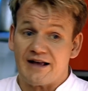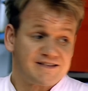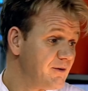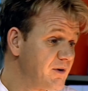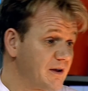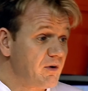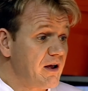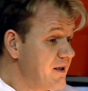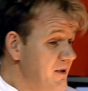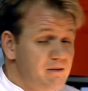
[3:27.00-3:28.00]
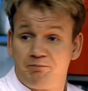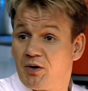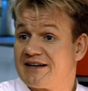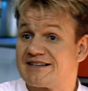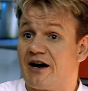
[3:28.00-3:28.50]
and see if we can...
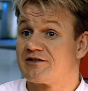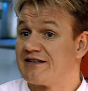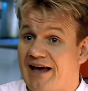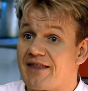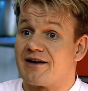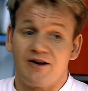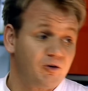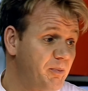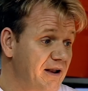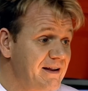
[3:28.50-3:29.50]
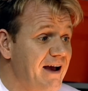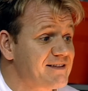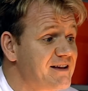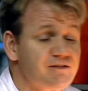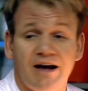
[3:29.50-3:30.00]
pull ourselves together a little bit and get
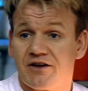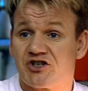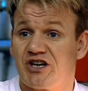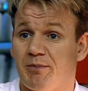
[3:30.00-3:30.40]
ourselves out of the shit,